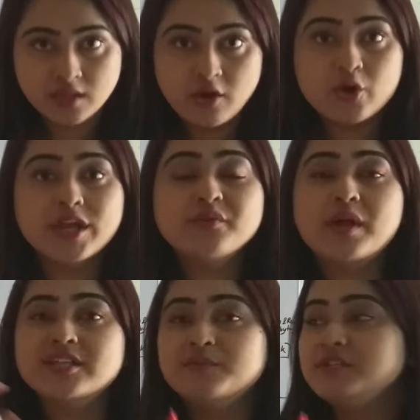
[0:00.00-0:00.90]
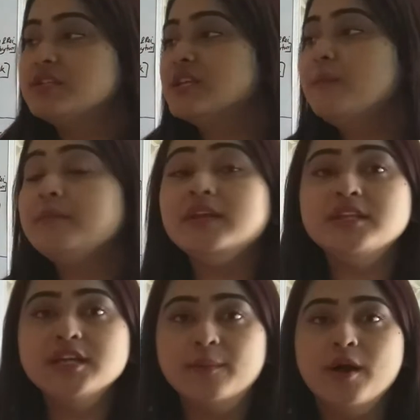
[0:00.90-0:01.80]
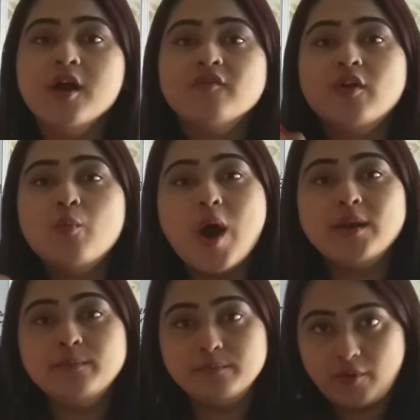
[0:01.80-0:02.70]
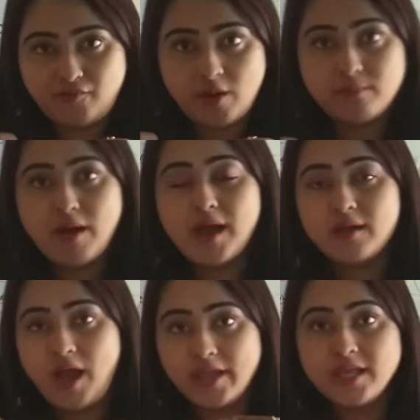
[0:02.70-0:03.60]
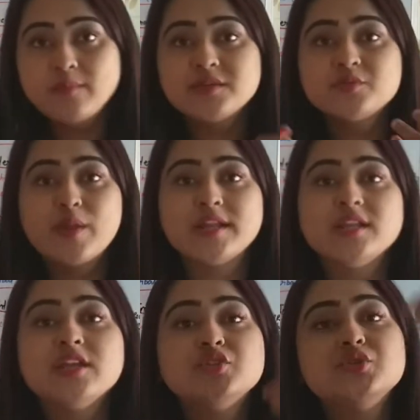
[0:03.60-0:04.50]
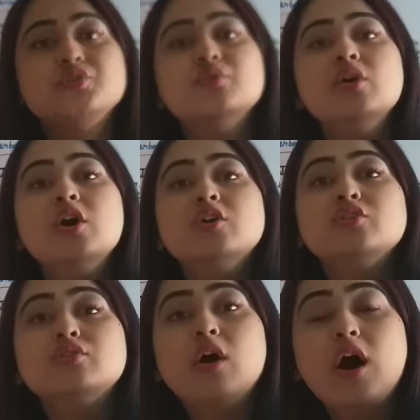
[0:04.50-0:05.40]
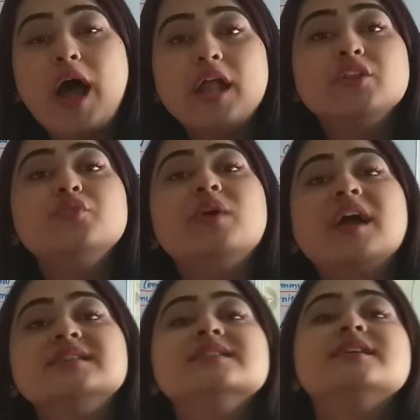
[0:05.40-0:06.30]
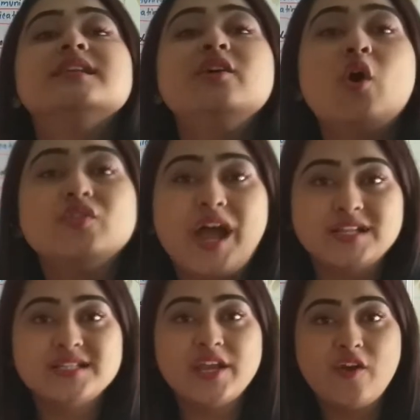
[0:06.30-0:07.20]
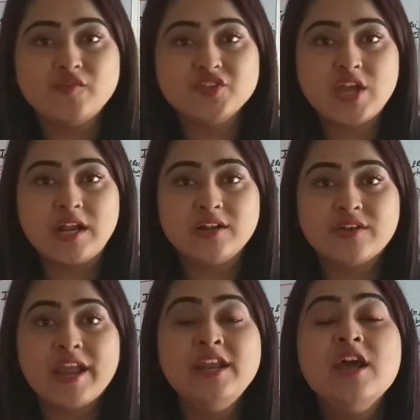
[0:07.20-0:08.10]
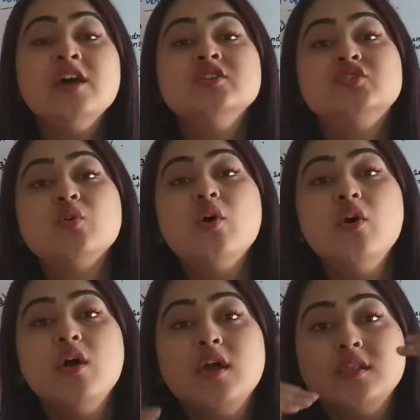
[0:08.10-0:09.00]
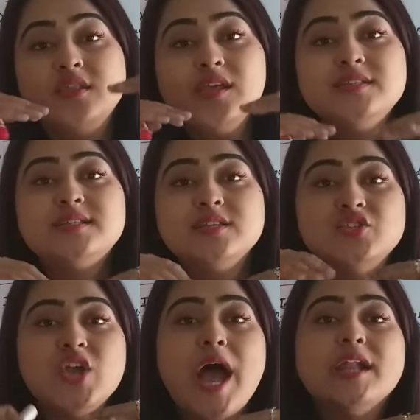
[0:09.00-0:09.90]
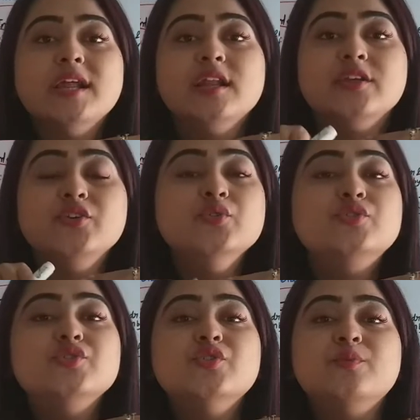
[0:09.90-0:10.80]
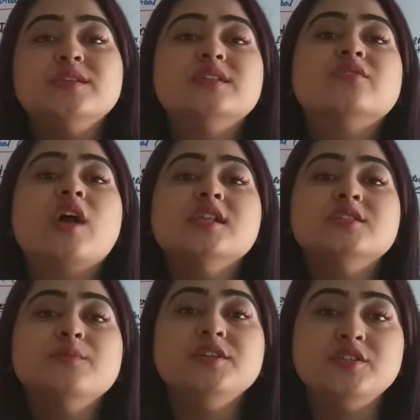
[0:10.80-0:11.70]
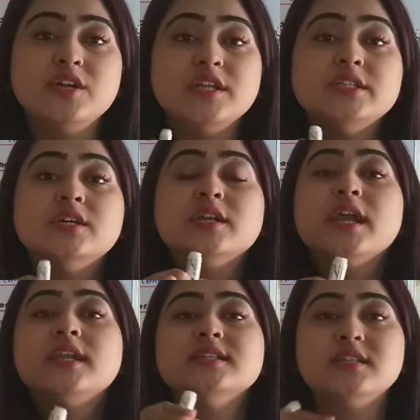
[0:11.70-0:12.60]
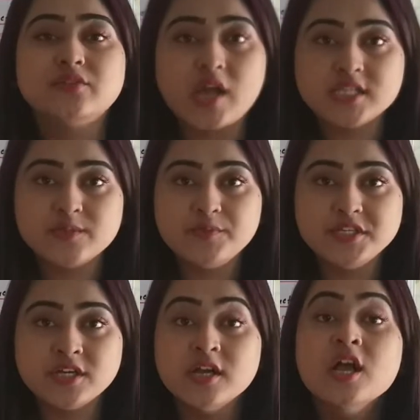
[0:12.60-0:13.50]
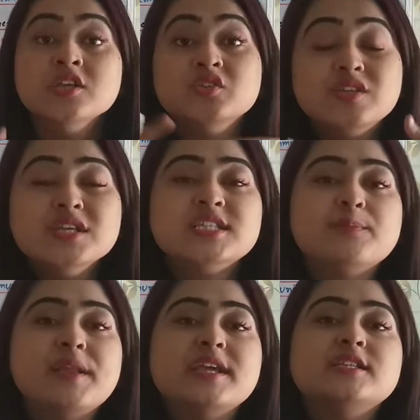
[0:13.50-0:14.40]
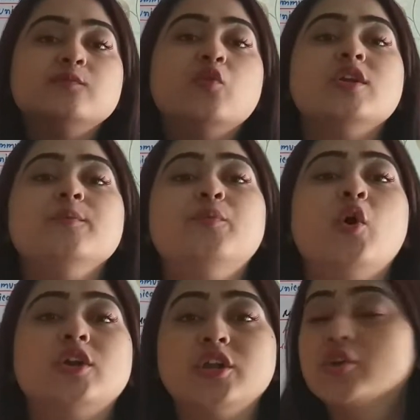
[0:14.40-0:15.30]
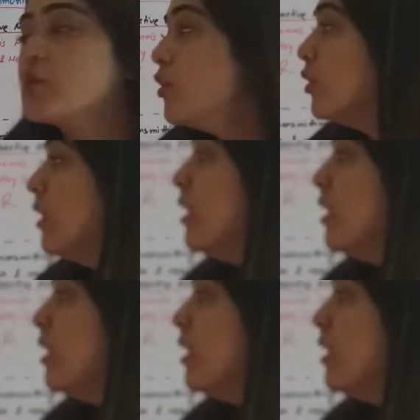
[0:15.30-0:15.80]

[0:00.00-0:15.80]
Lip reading: Okay, transmitters are medium. I am explaining it to you and you guys are sitting on that side of the channel, right? So this channel, YouTube is the transmitter, internet is the transmitter. So this plays more important role.